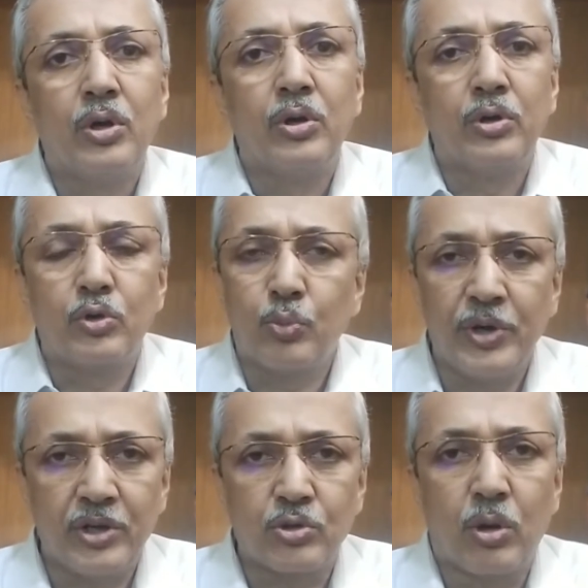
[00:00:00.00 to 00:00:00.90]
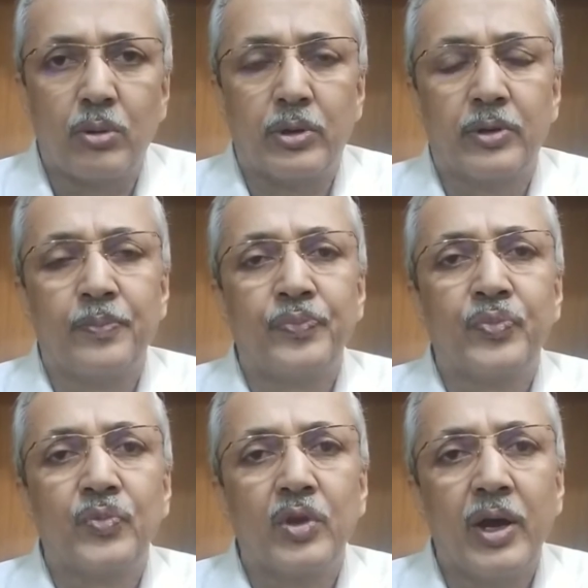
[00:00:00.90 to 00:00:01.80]
to be dissolved,
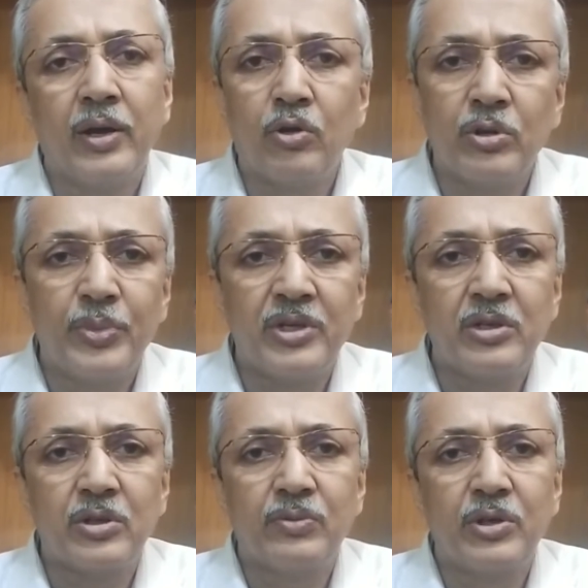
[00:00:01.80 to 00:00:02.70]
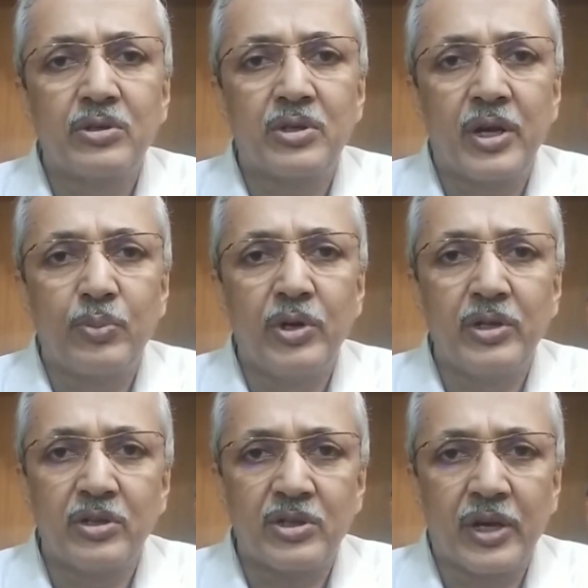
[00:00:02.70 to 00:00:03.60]
and on the basis of this statement
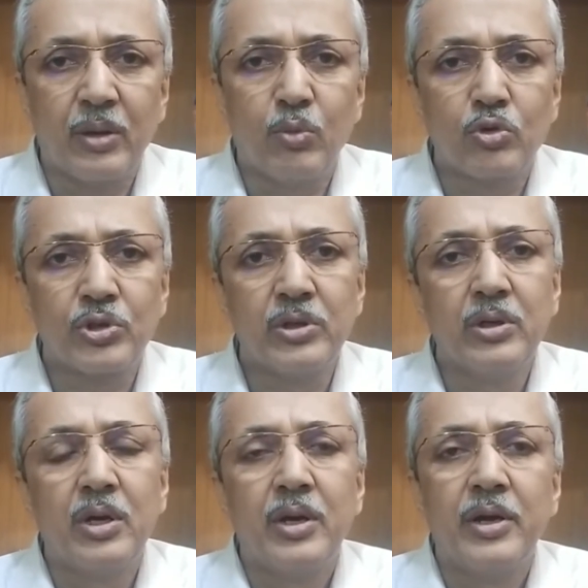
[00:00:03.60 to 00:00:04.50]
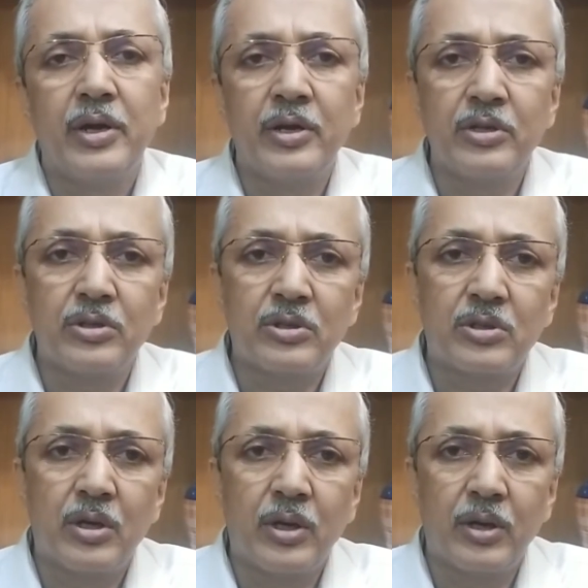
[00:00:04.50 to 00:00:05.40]
in the second motion it
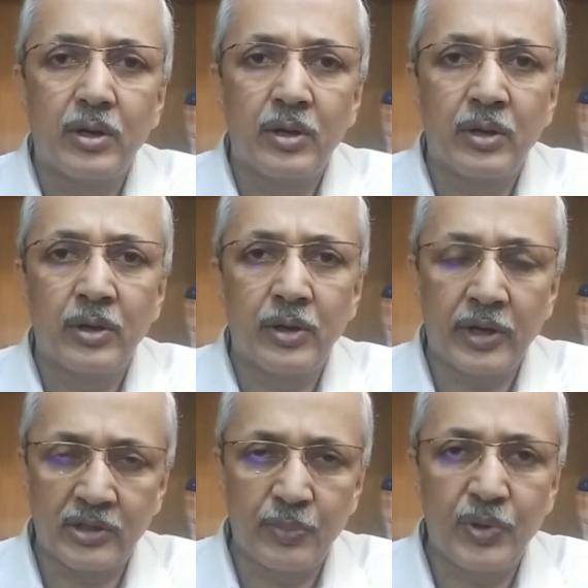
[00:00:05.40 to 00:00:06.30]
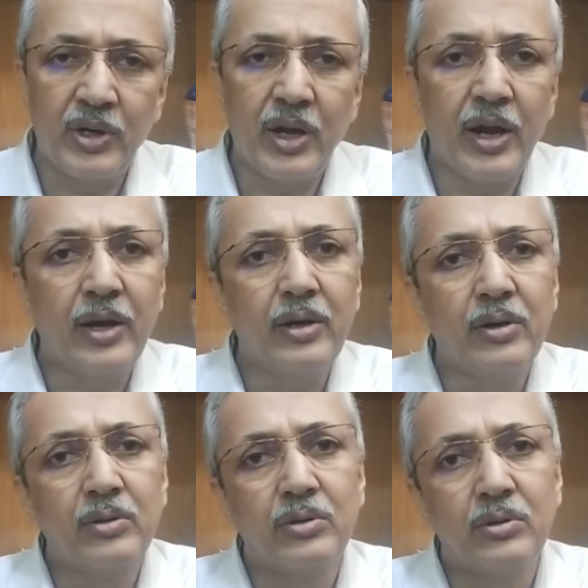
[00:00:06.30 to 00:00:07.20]
is accepted, and
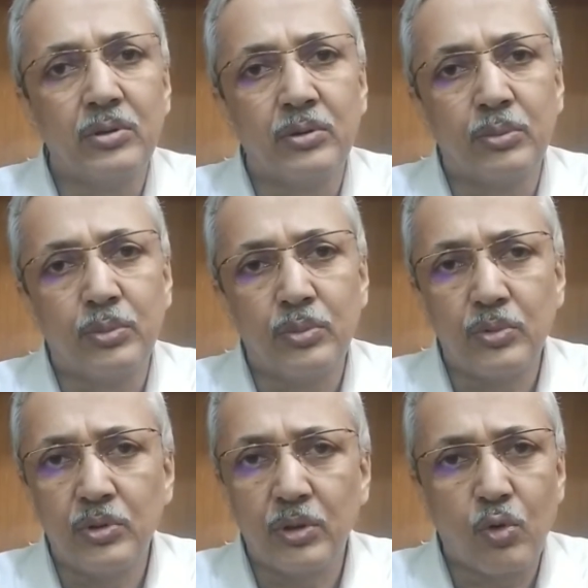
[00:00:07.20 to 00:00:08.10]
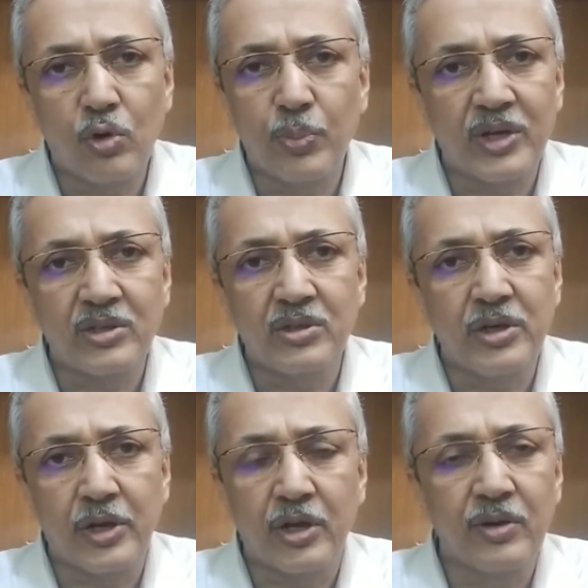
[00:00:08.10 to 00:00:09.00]
the court passes a
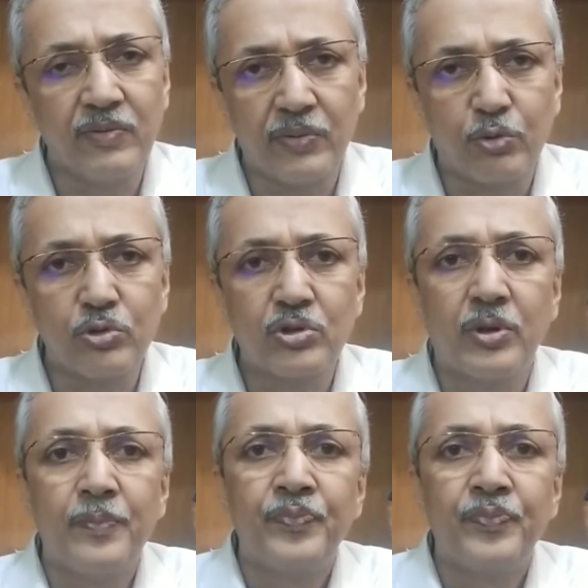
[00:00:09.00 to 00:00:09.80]
decree of divorce.